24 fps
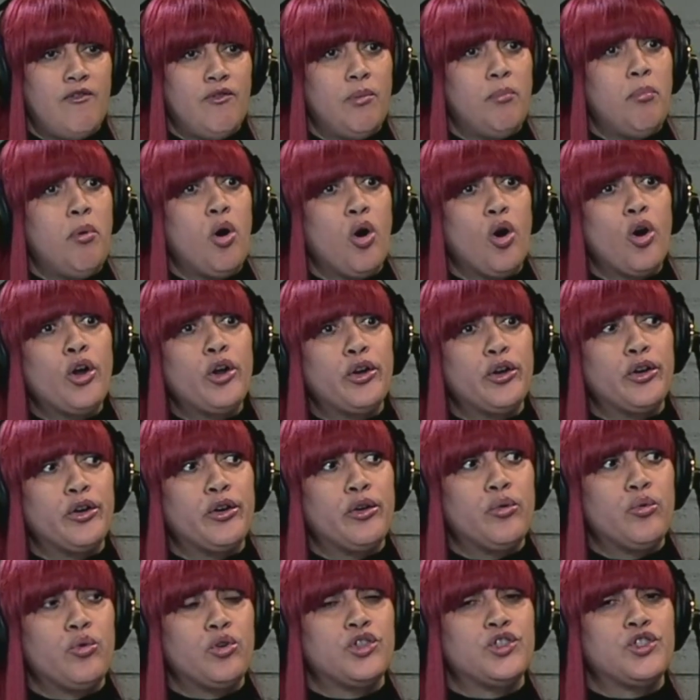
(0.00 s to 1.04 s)
partner
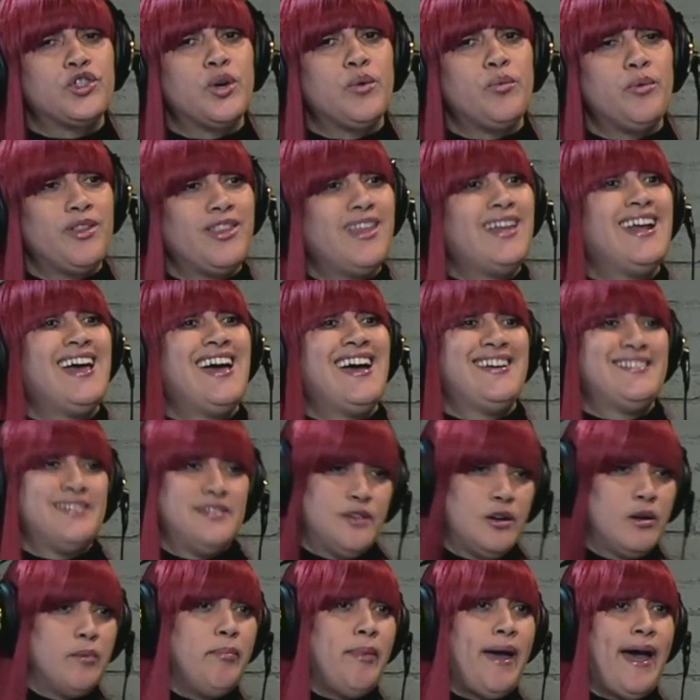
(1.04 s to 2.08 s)
or someone that has
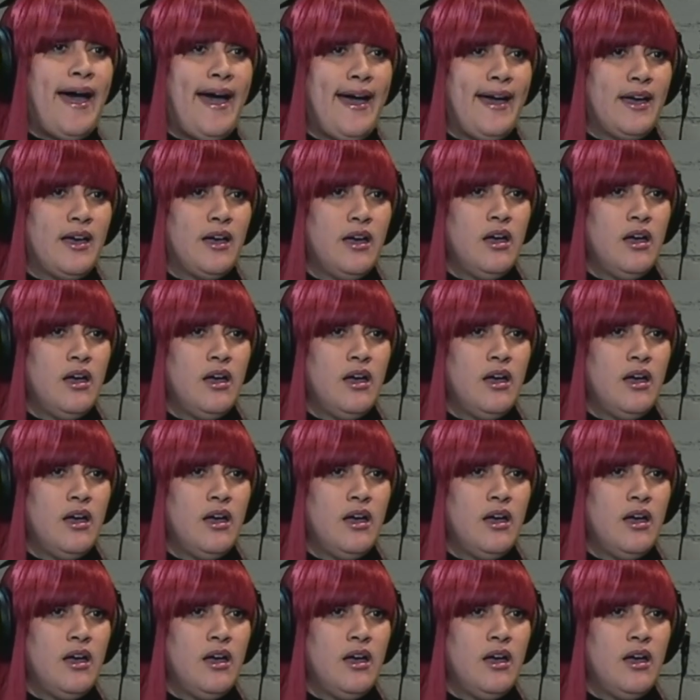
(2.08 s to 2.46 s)
their back.